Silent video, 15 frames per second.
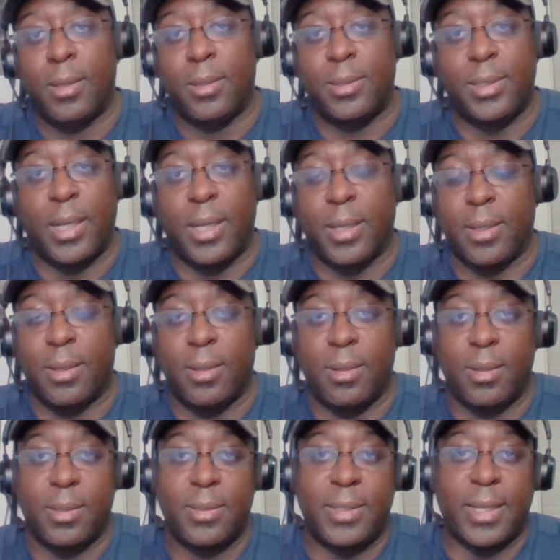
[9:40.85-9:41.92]

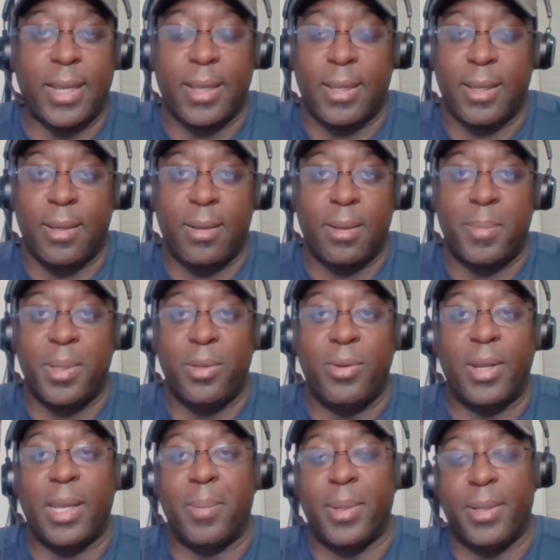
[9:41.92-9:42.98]
Xhaka, Saka, I mean, you
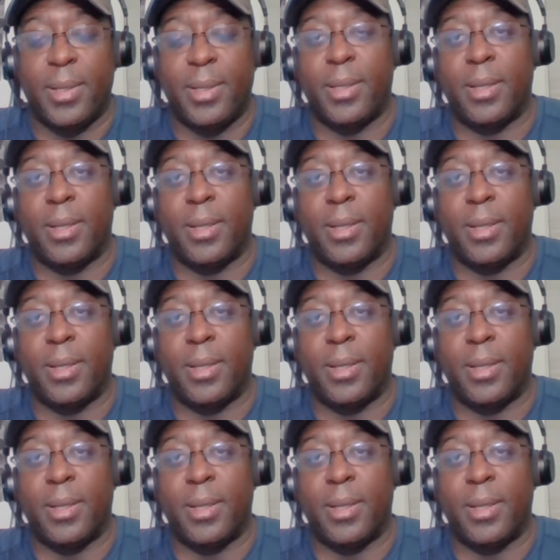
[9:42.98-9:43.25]
name it.